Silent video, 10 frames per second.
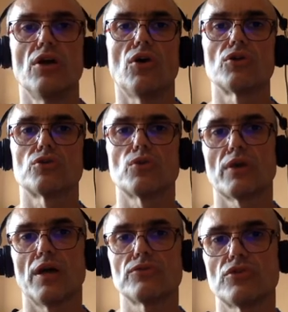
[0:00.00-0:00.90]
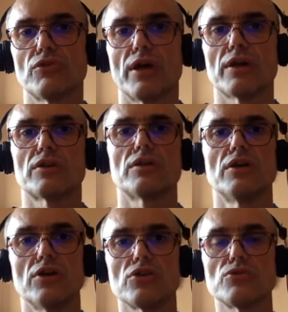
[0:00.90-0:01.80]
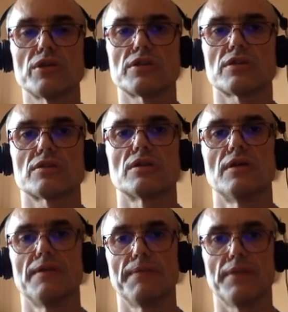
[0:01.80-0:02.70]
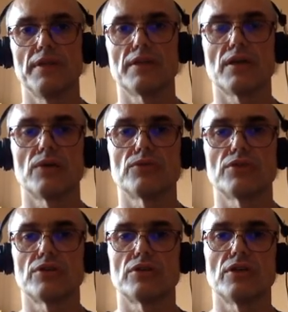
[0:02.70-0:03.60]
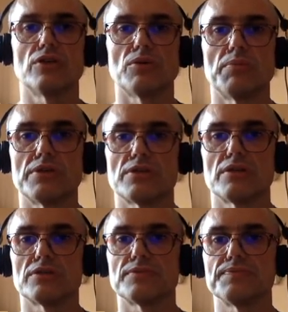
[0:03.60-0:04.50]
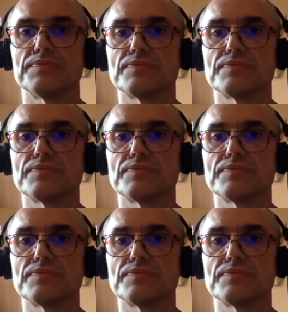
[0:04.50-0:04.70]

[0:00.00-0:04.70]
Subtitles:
or to counteract risks encountered in your business.